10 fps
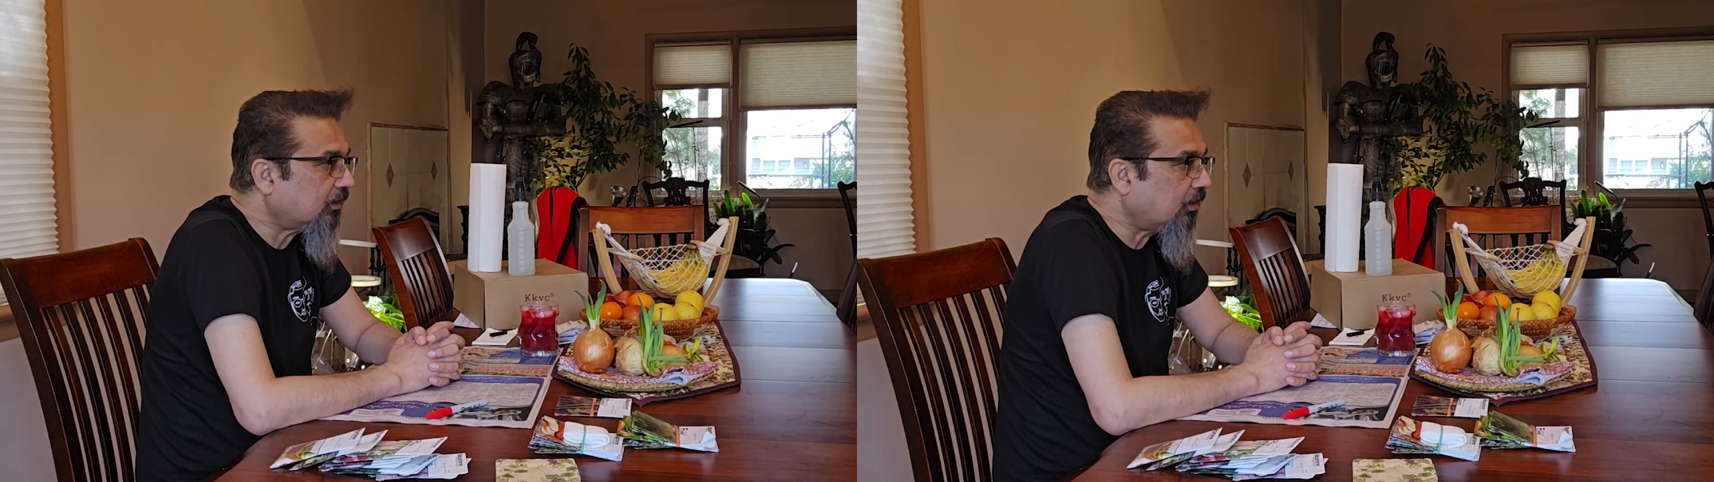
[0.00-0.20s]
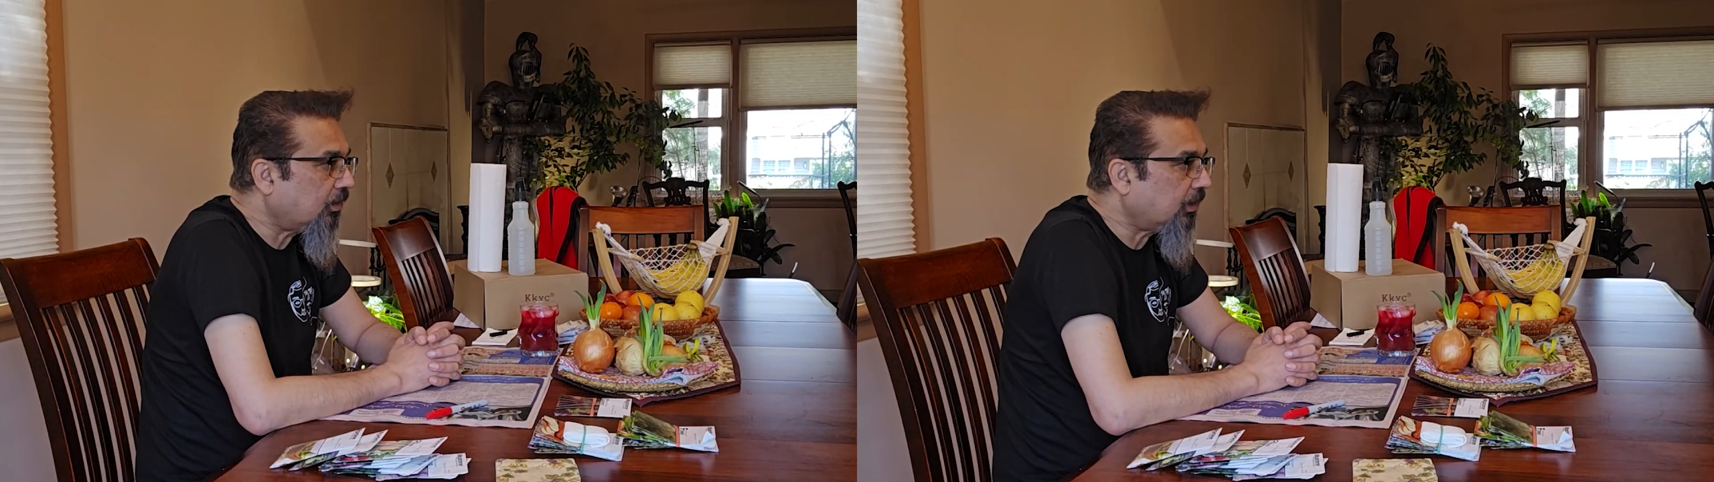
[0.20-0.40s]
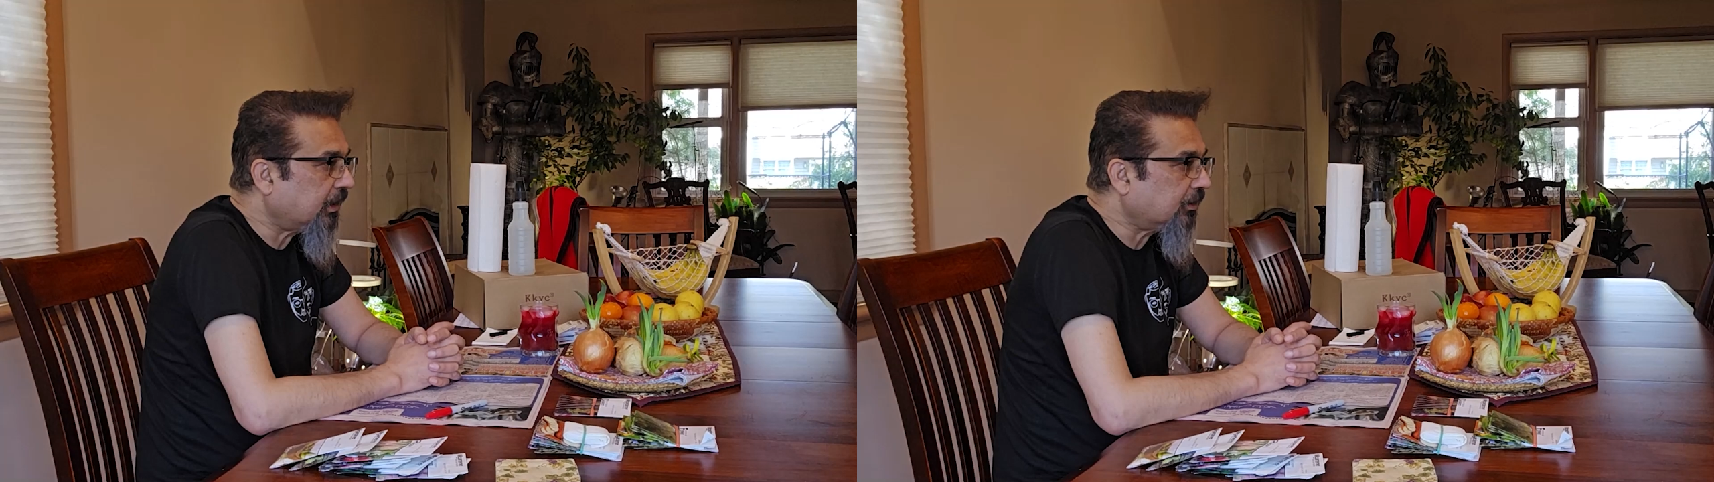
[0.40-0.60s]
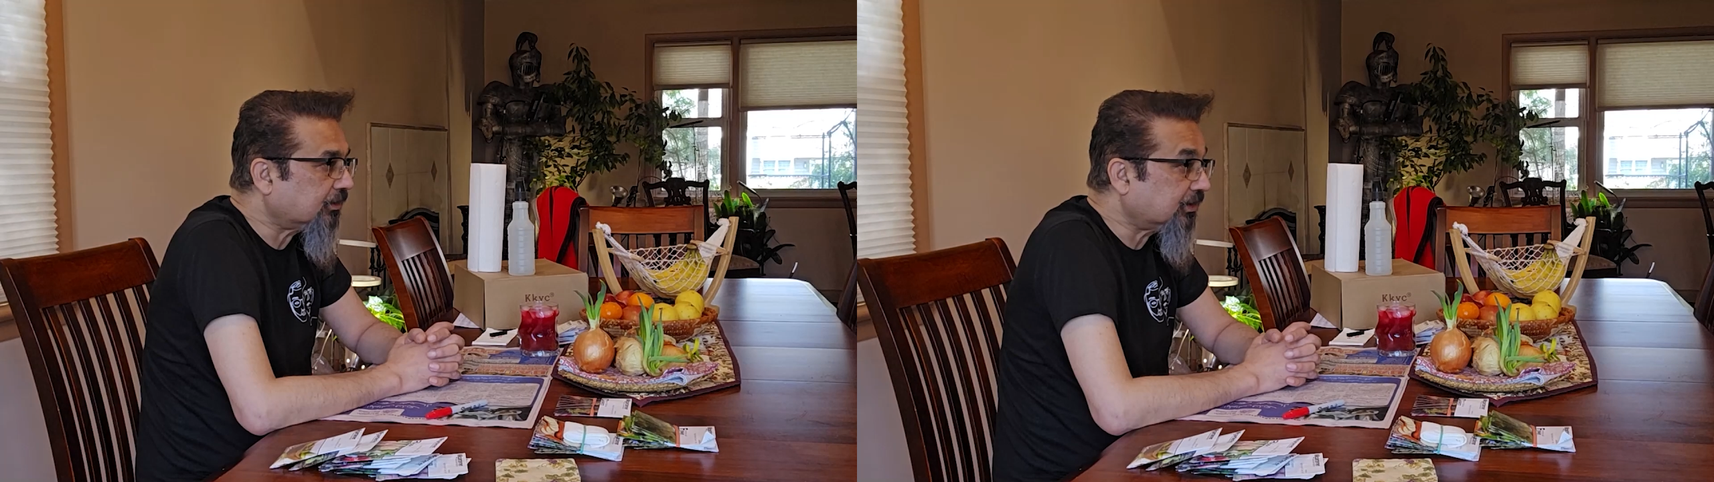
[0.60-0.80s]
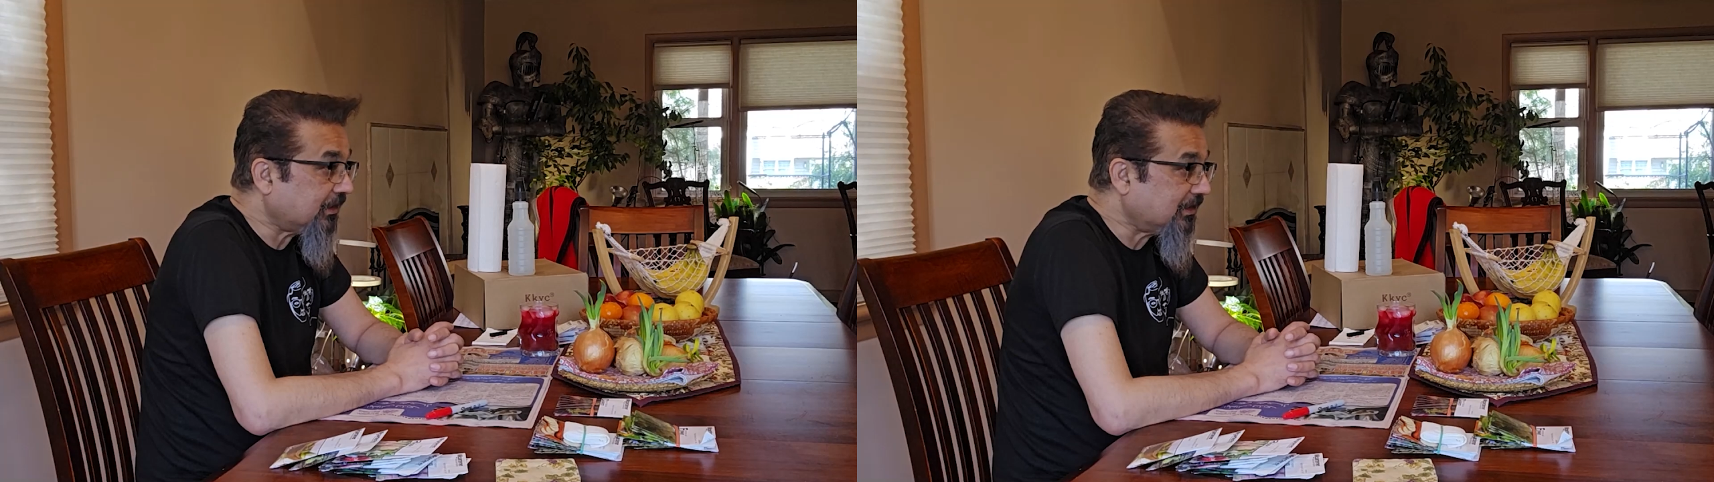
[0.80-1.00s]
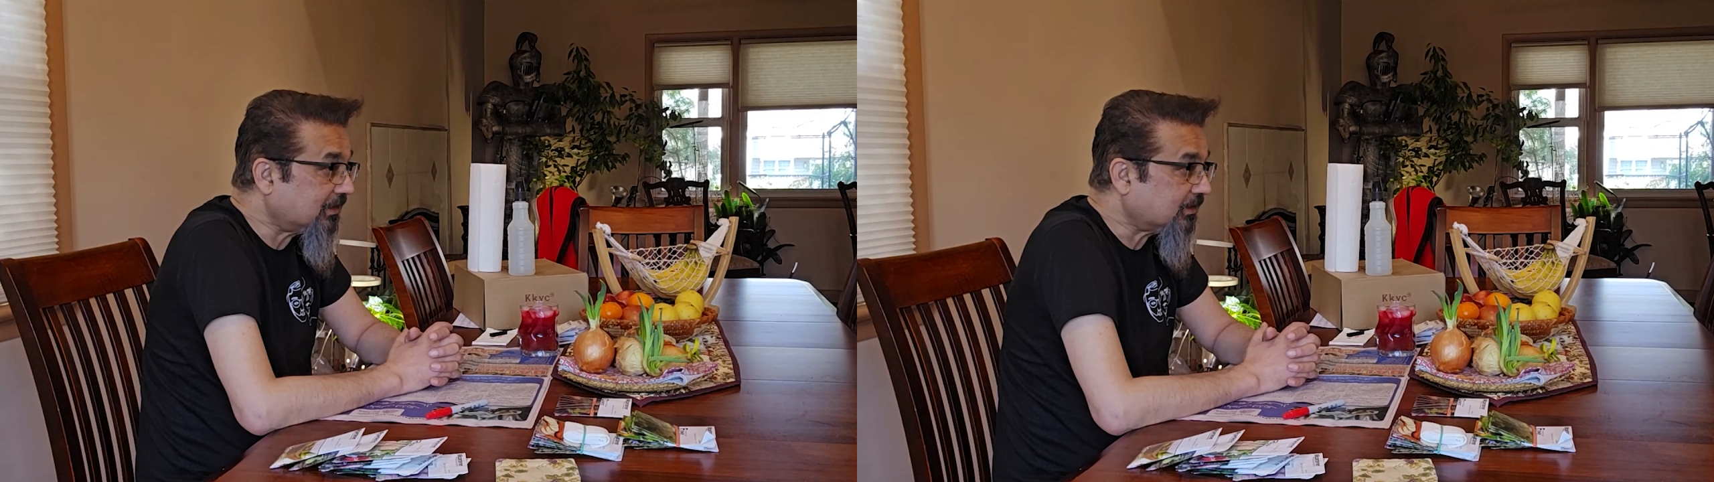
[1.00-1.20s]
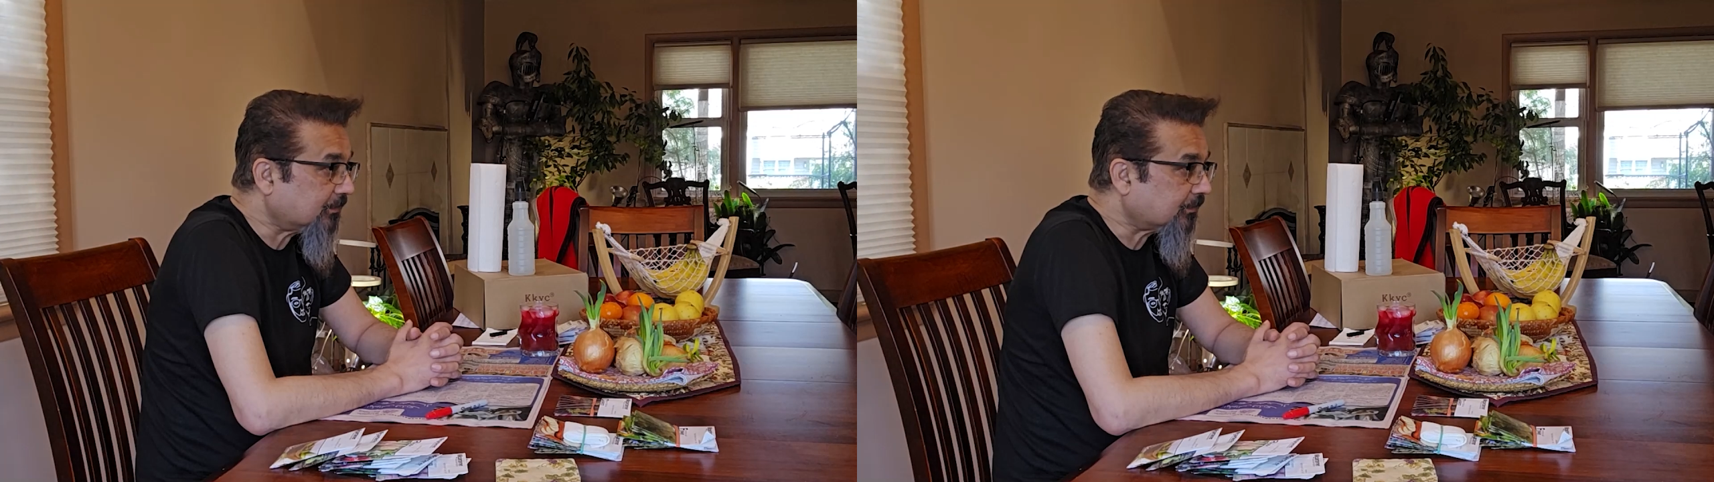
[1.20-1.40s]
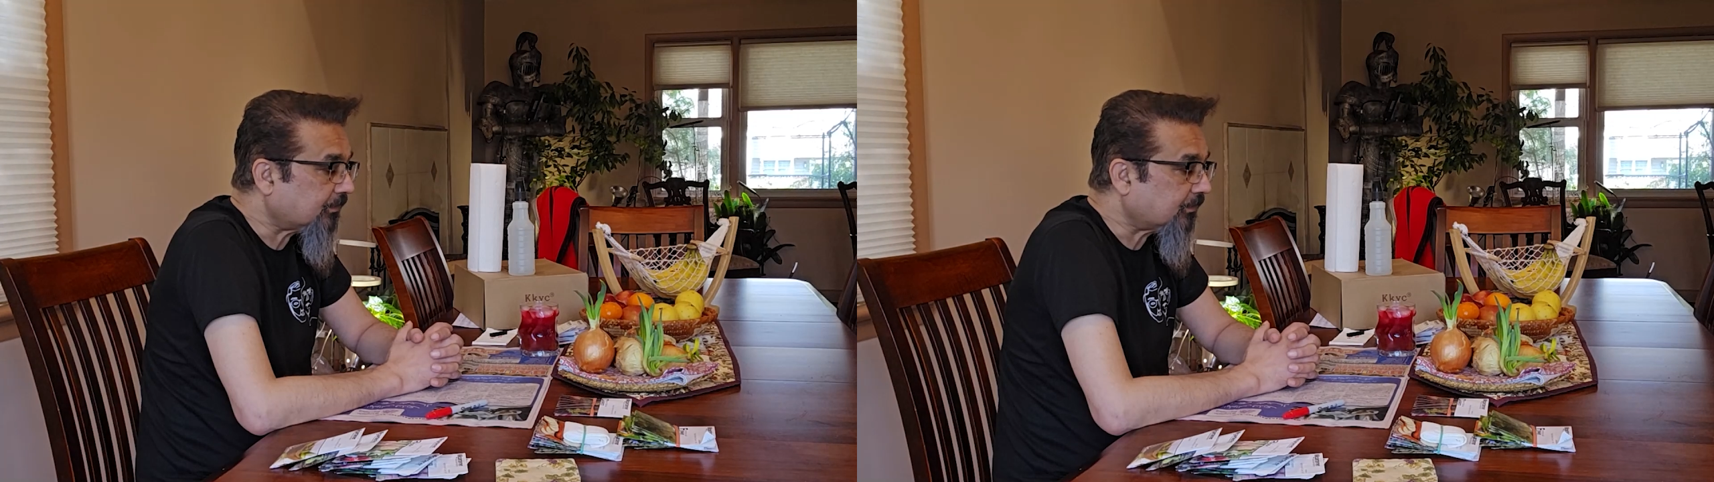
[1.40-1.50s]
go into seeds.